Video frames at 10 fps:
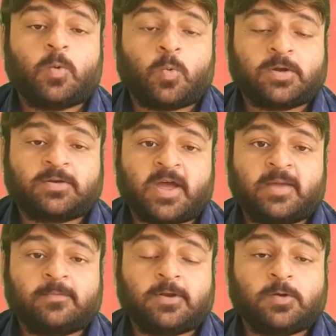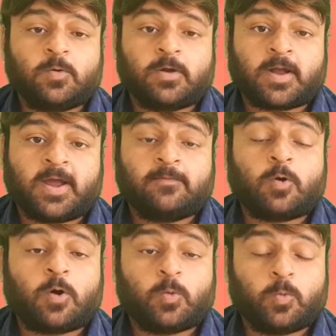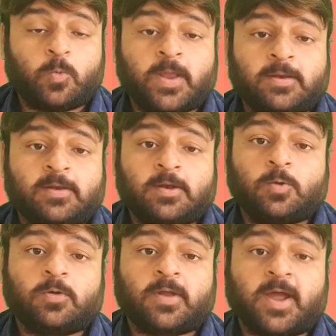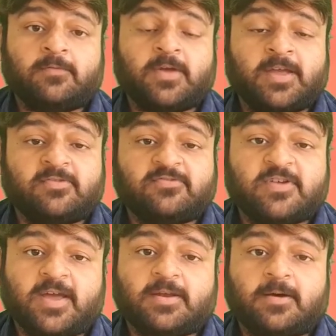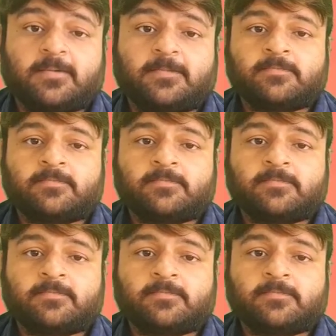What time did you arrive or when did you arrive in China?